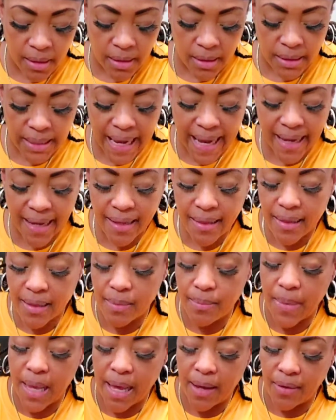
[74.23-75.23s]
taking
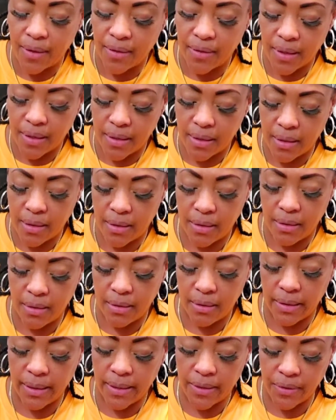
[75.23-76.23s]
them out of the
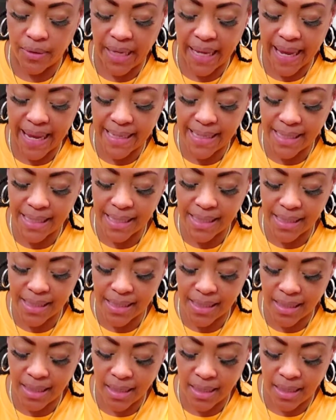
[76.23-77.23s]
little
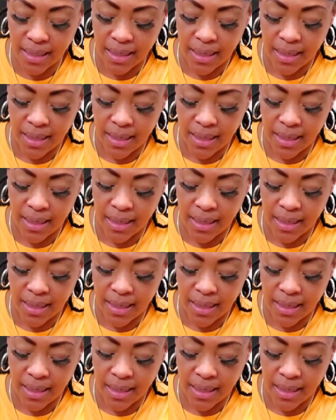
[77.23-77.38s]
cases.